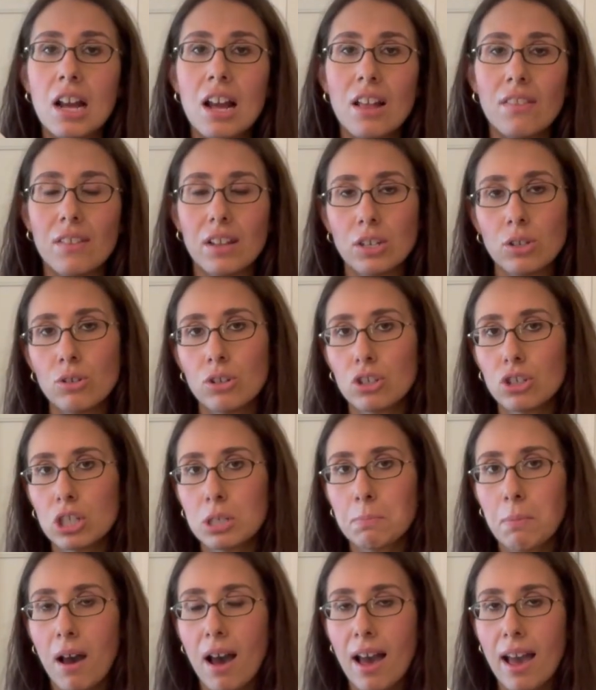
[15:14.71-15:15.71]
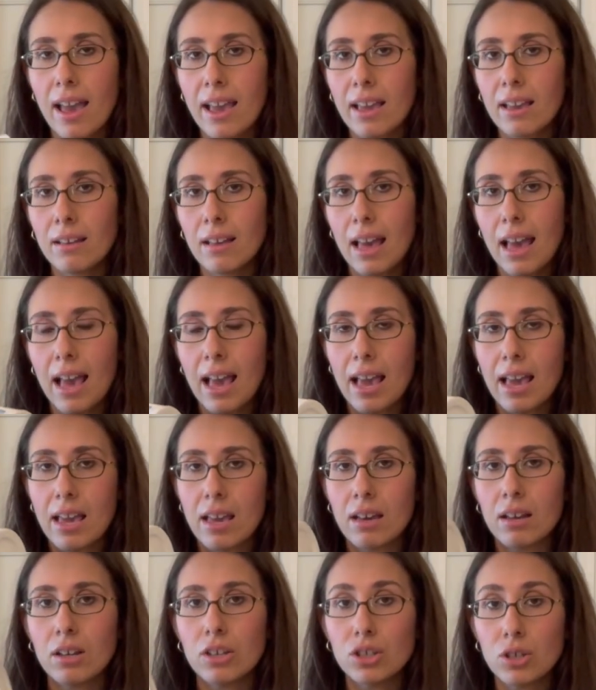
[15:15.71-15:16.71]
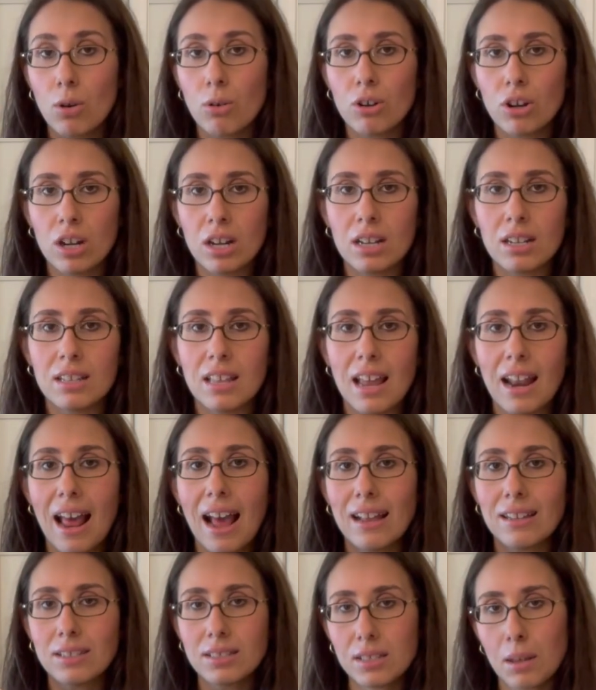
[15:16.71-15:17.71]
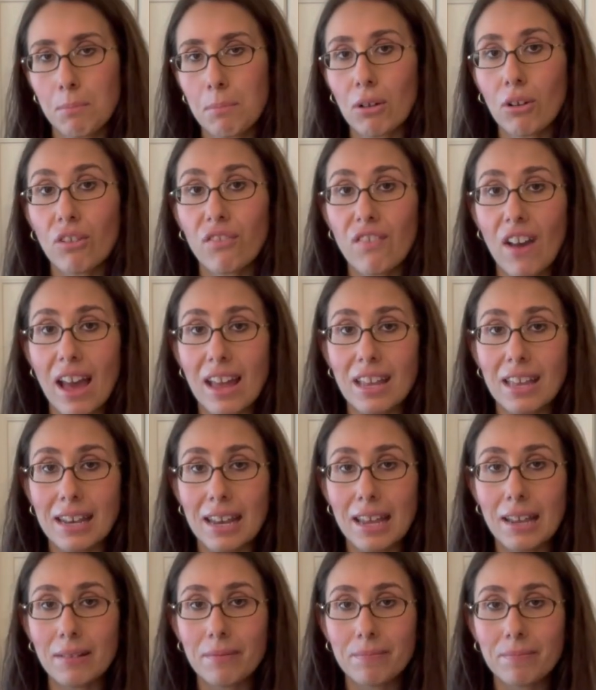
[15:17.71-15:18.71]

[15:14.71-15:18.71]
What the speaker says: then you could just buy a yogurt that has some milk fat in it.